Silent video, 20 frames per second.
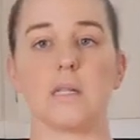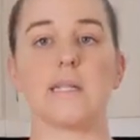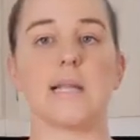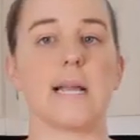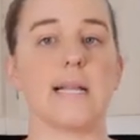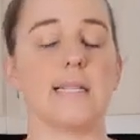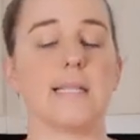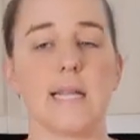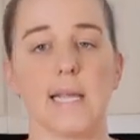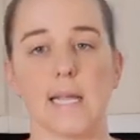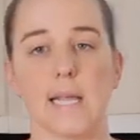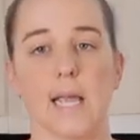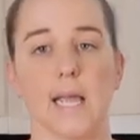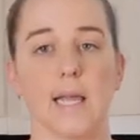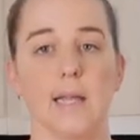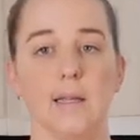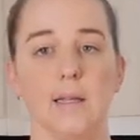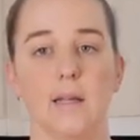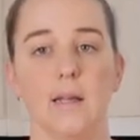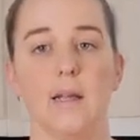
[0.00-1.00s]
Tenting
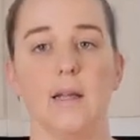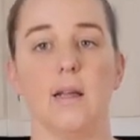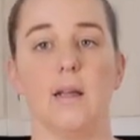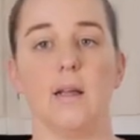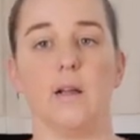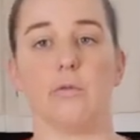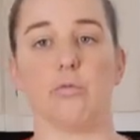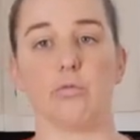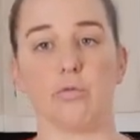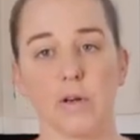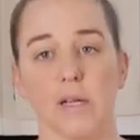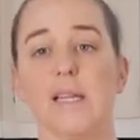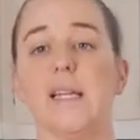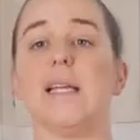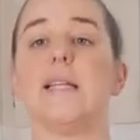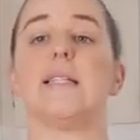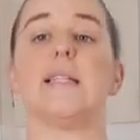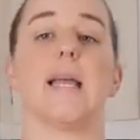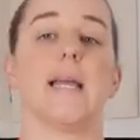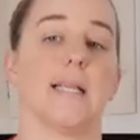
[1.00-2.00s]
it
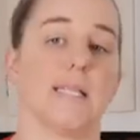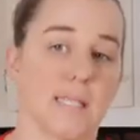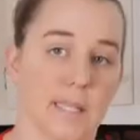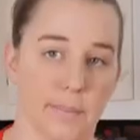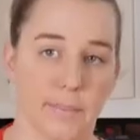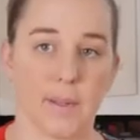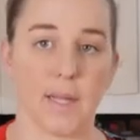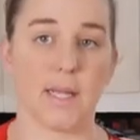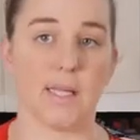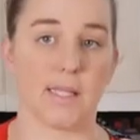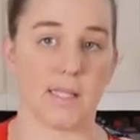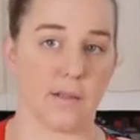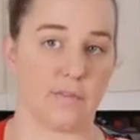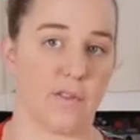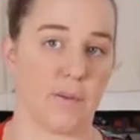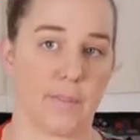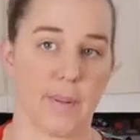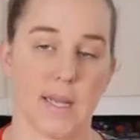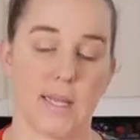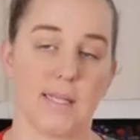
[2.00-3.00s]
really takes the place
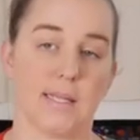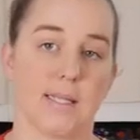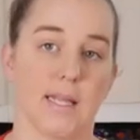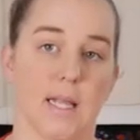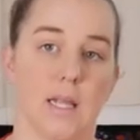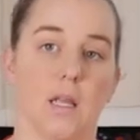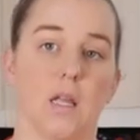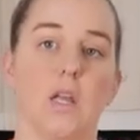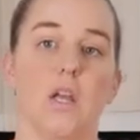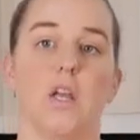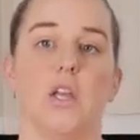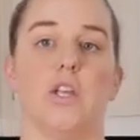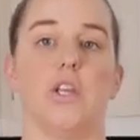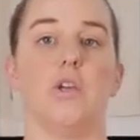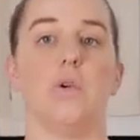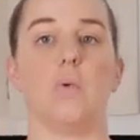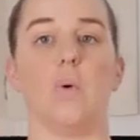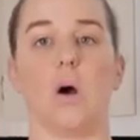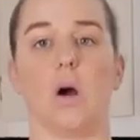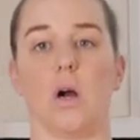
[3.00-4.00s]
of the basting.
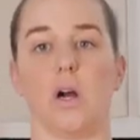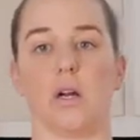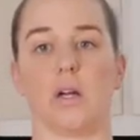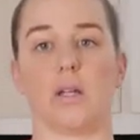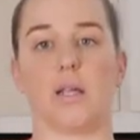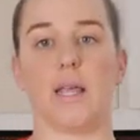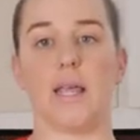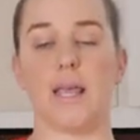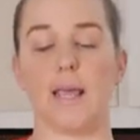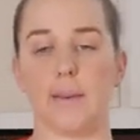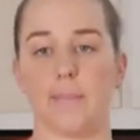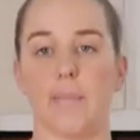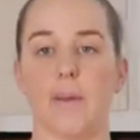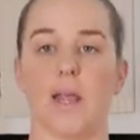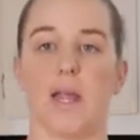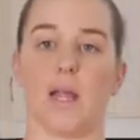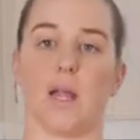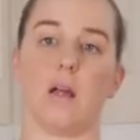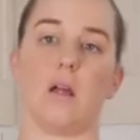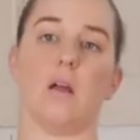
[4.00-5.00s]
You are
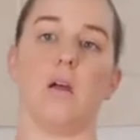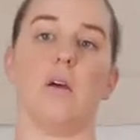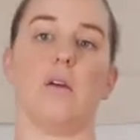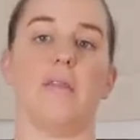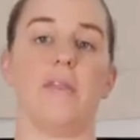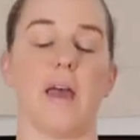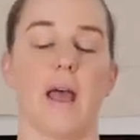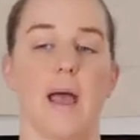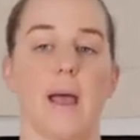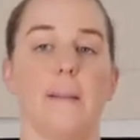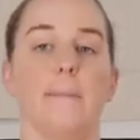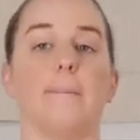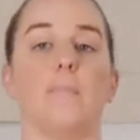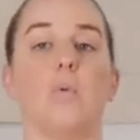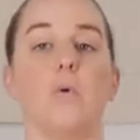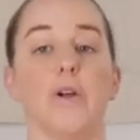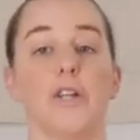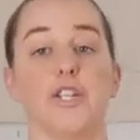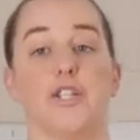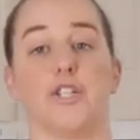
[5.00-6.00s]
keeping that
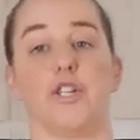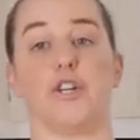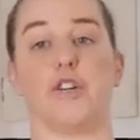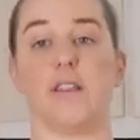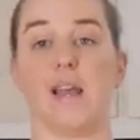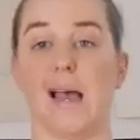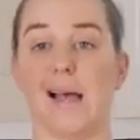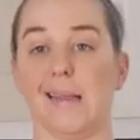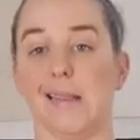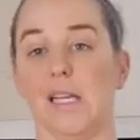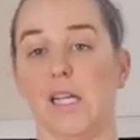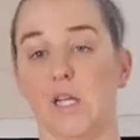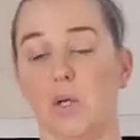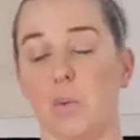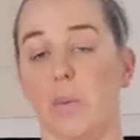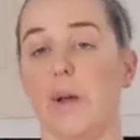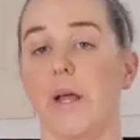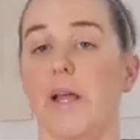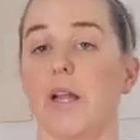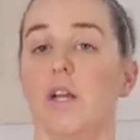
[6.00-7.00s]
moisture, that
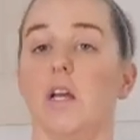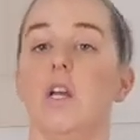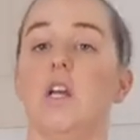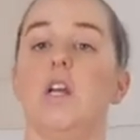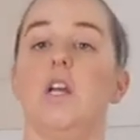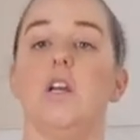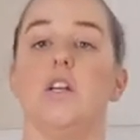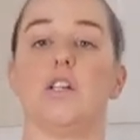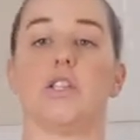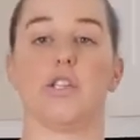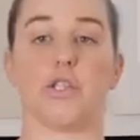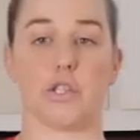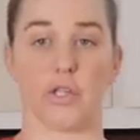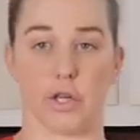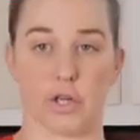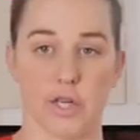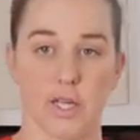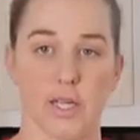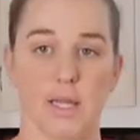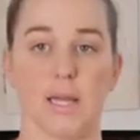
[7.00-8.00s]
liquid,
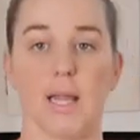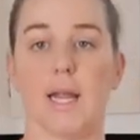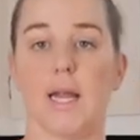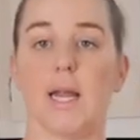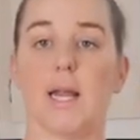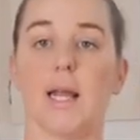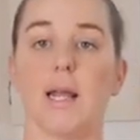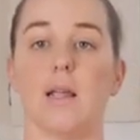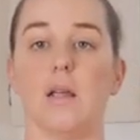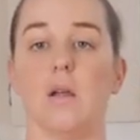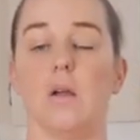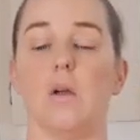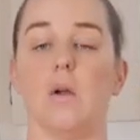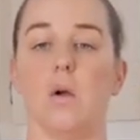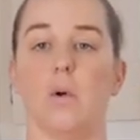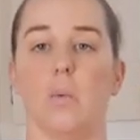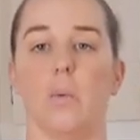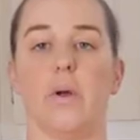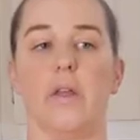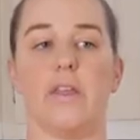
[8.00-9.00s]
circulating
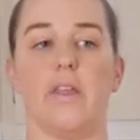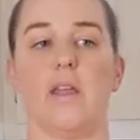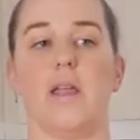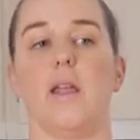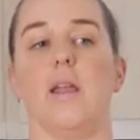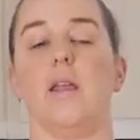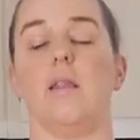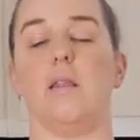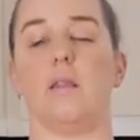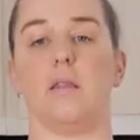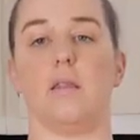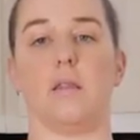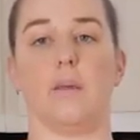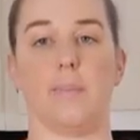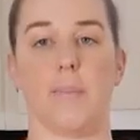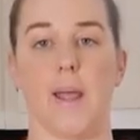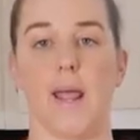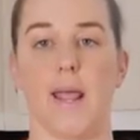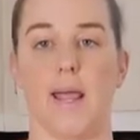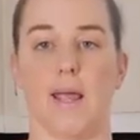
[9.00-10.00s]
within the
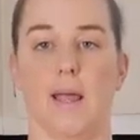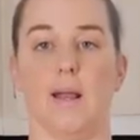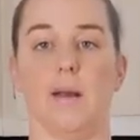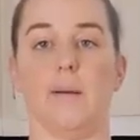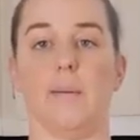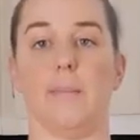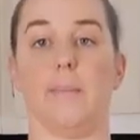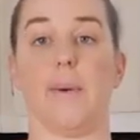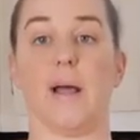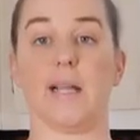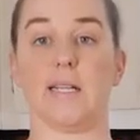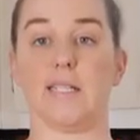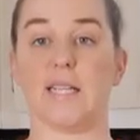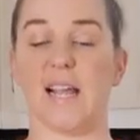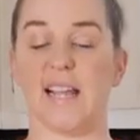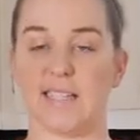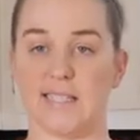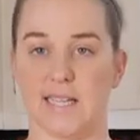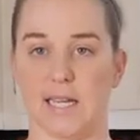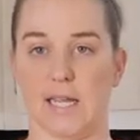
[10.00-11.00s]
pan by
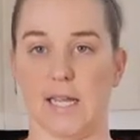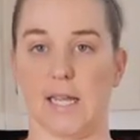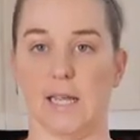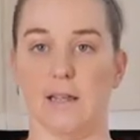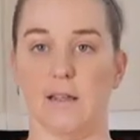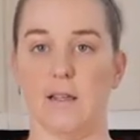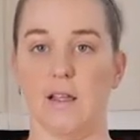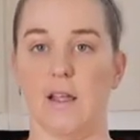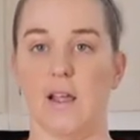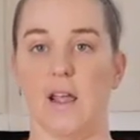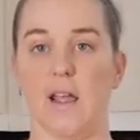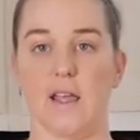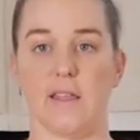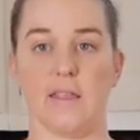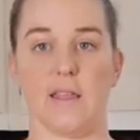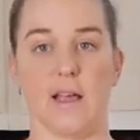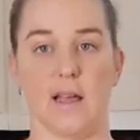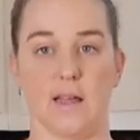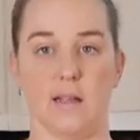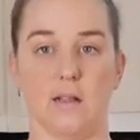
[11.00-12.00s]
tenting it,
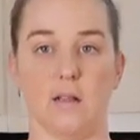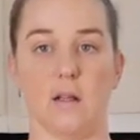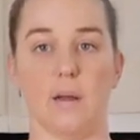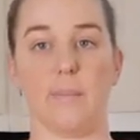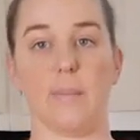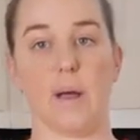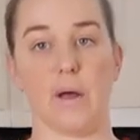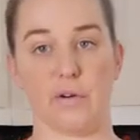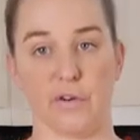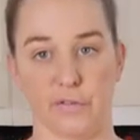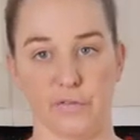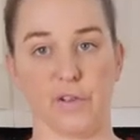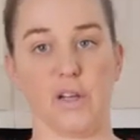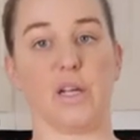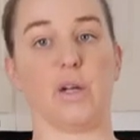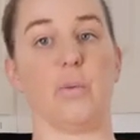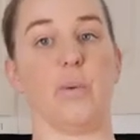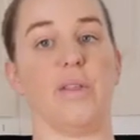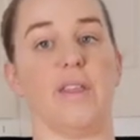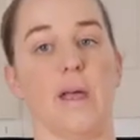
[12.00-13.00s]
and that amount of
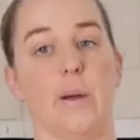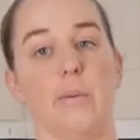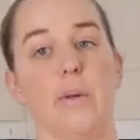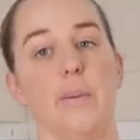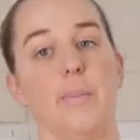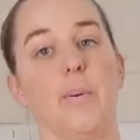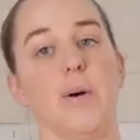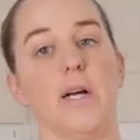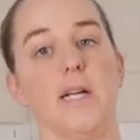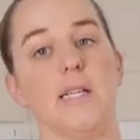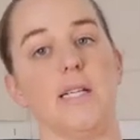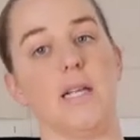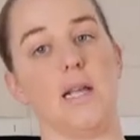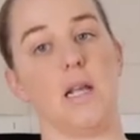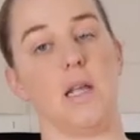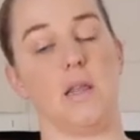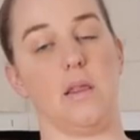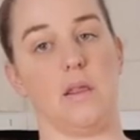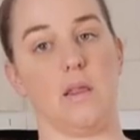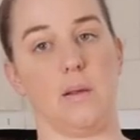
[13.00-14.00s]
liquid that we put
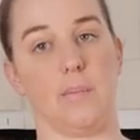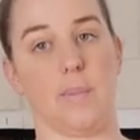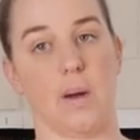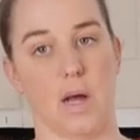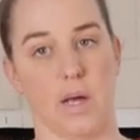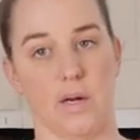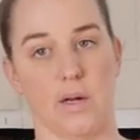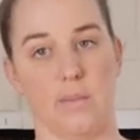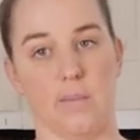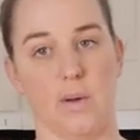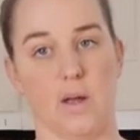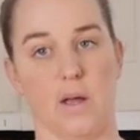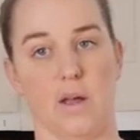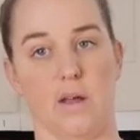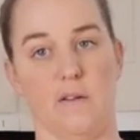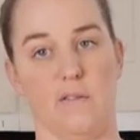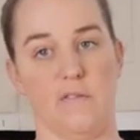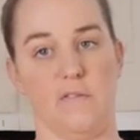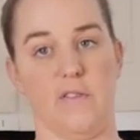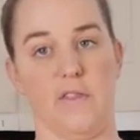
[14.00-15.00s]
in the bottom
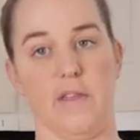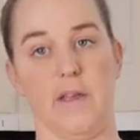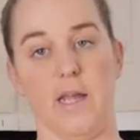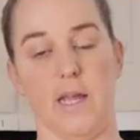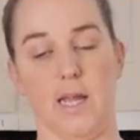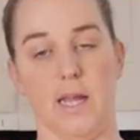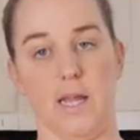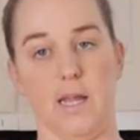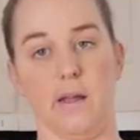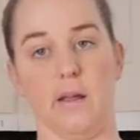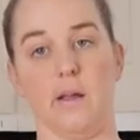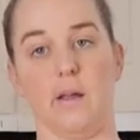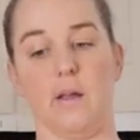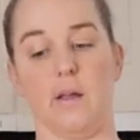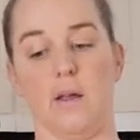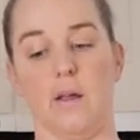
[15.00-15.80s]
of the